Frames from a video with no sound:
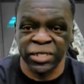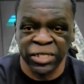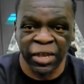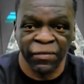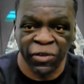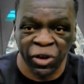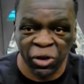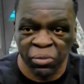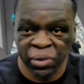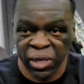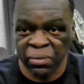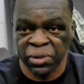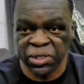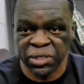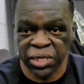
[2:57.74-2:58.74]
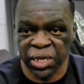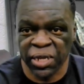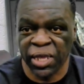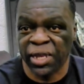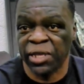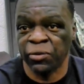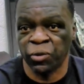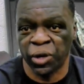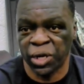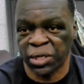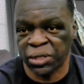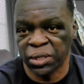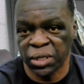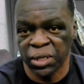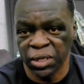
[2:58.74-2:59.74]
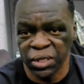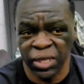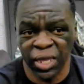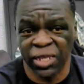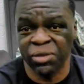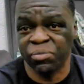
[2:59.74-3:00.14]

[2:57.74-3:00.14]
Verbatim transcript: never going to be able to say that he won, that he